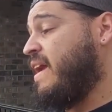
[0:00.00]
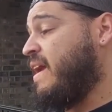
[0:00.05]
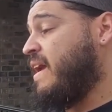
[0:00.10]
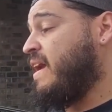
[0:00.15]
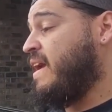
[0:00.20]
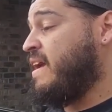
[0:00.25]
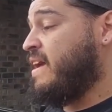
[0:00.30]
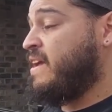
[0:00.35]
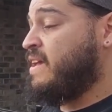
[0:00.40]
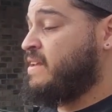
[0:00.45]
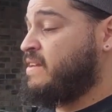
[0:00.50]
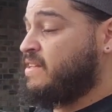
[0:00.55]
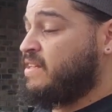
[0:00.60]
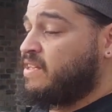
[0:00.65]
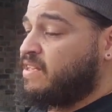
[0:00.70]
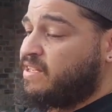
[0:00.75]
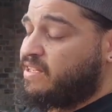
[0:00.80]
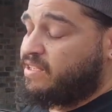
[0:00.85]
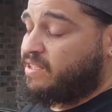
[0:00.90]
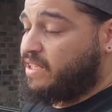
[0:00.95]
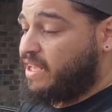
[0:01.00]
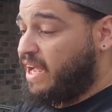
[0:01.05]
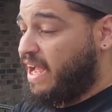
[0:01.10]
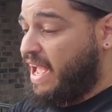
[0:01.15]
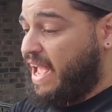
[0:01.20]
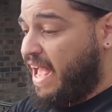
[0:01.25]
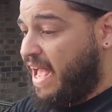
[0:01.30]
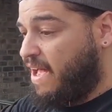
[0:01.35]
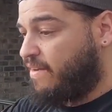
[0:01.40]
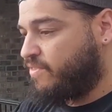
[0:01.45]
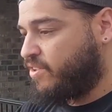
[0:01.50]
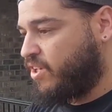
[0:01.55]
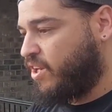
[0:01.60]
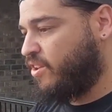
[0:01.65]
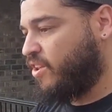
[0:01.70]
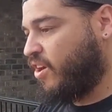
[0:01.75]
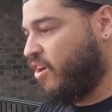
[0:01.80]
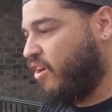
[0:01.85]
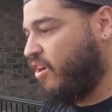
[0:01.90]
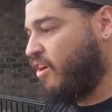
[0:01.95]
And I have
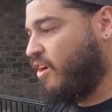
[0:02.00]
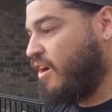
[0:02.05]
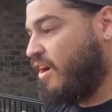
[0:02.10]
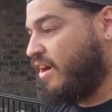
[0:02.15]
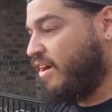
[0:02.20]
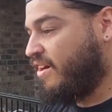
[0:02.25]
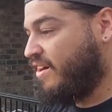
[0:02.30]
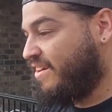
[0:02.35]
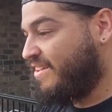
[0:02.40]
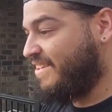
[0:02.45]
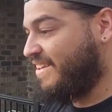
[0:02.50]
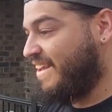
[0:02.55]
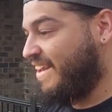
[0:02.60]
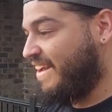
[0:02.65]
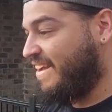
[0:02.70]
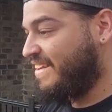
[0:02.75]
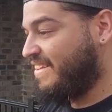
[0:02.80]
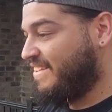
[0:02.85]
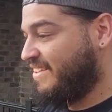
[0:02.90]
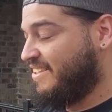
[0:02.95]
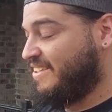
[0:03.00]
another car that